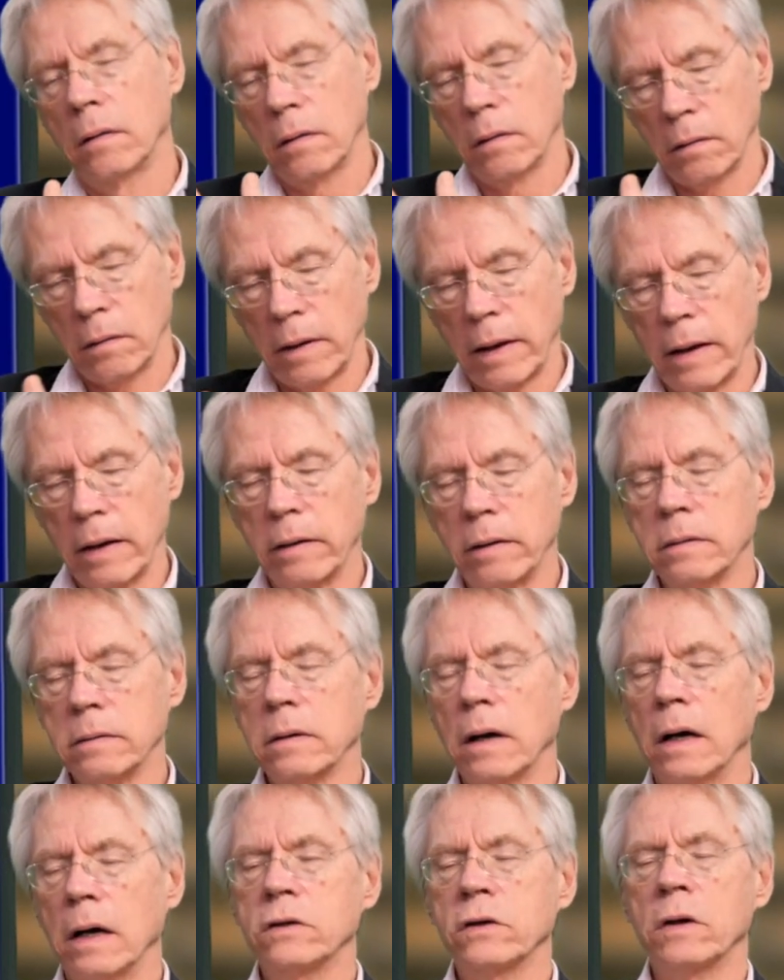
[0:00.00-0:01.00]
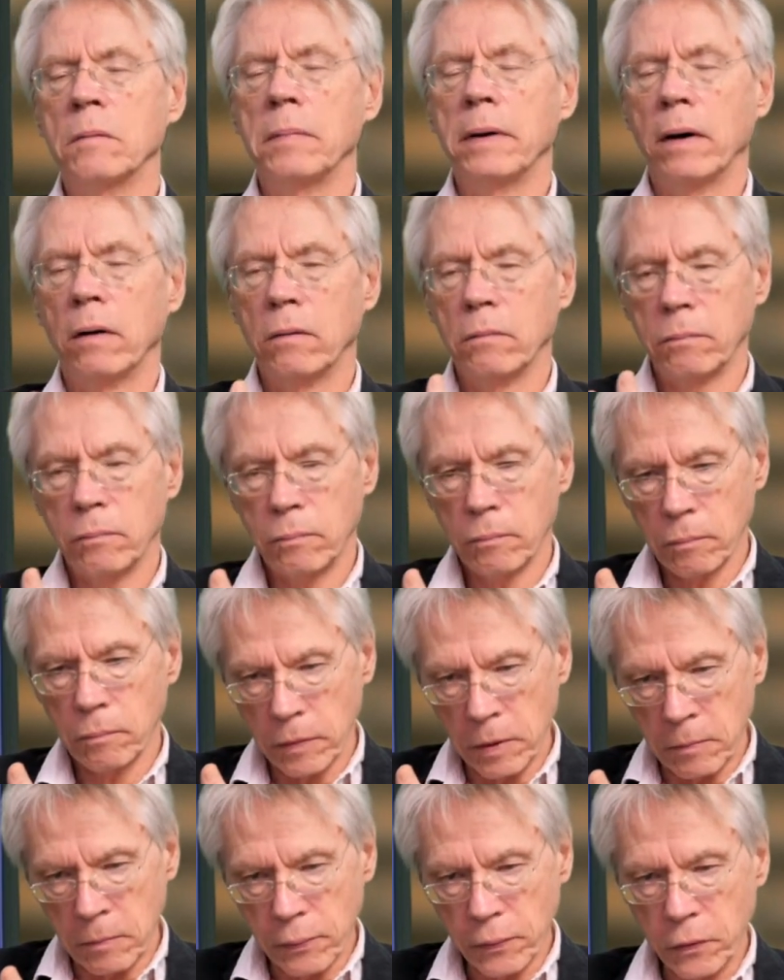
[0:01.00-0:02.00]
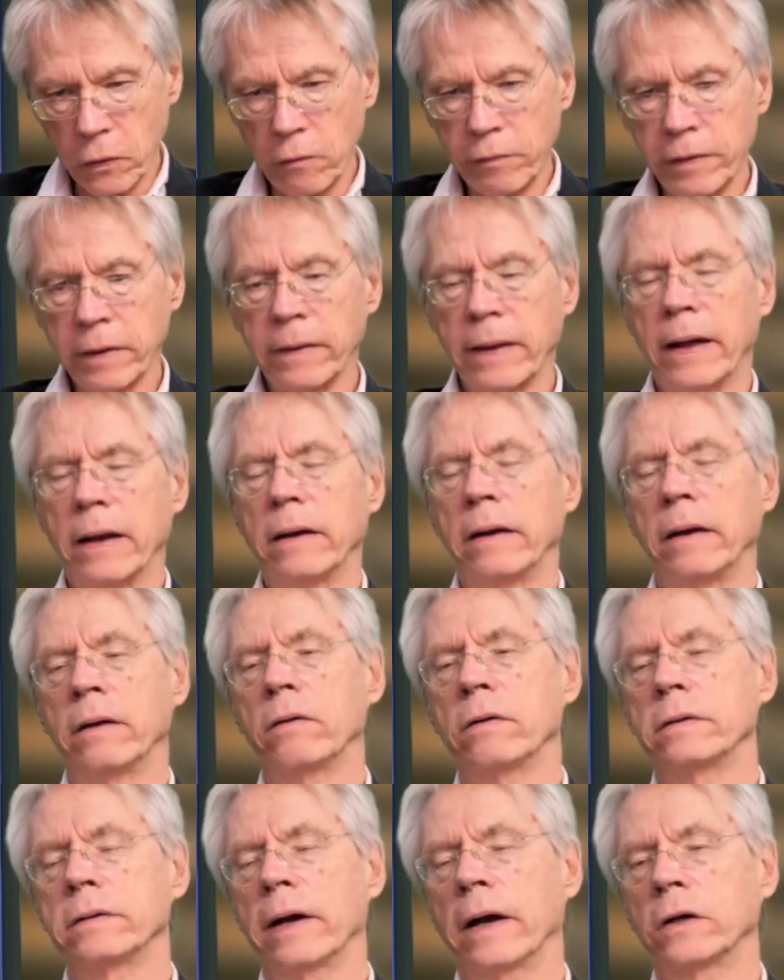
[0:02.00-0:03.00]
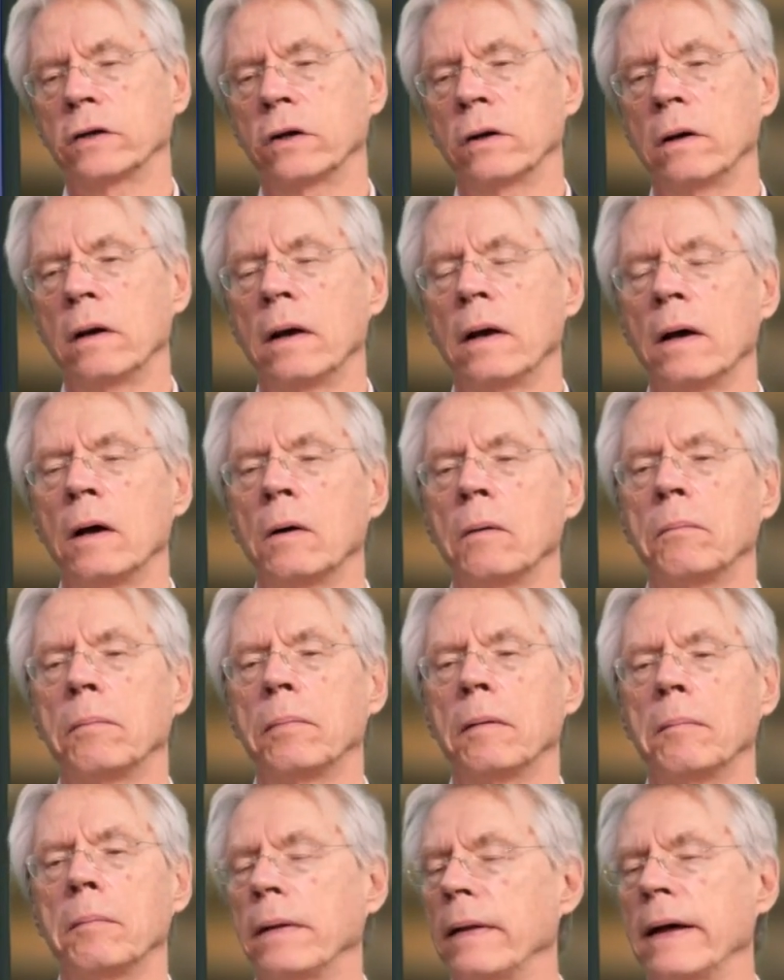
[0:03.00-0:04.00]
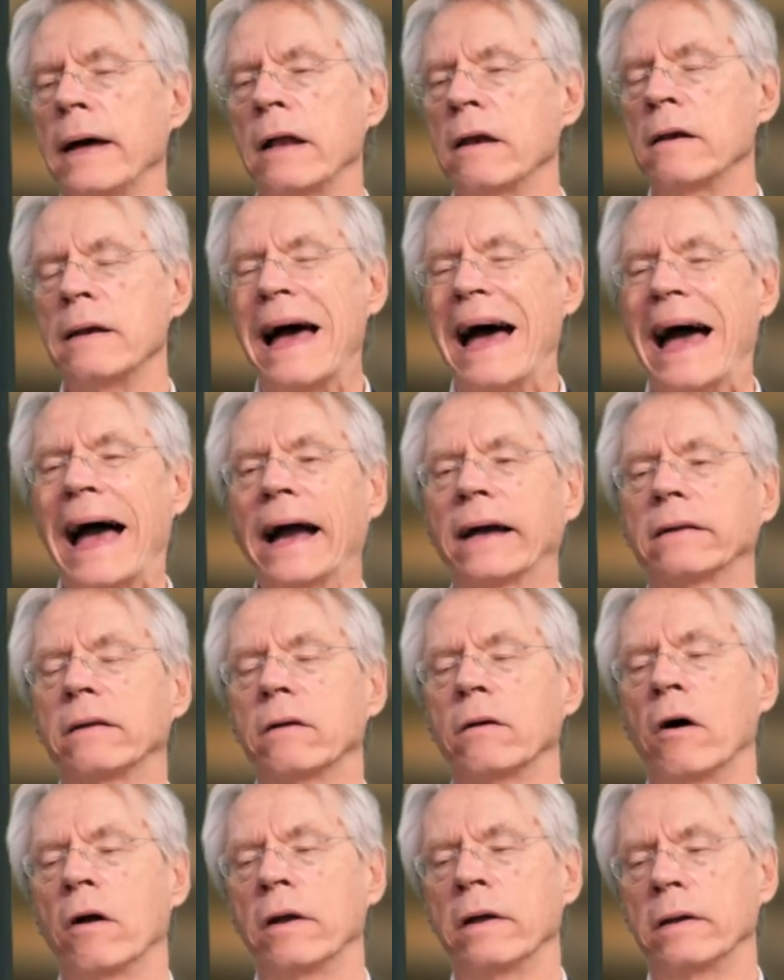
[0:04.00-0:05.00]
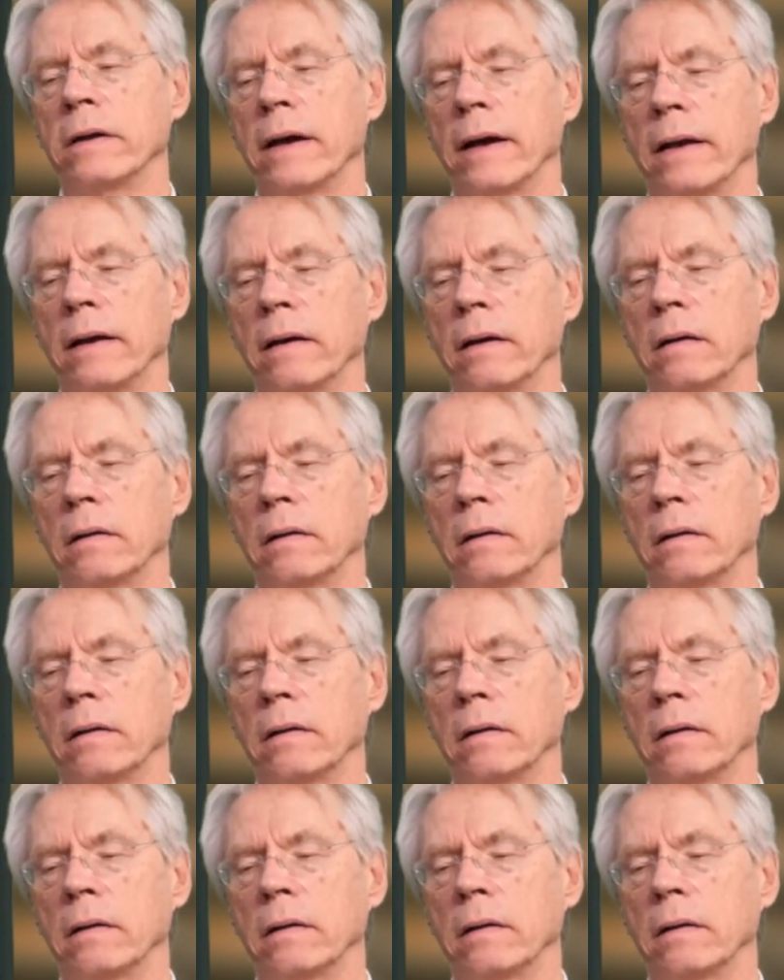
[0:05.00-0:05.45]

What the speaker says: had a discussion about improving that intersection, but they hadn't acted on it yet.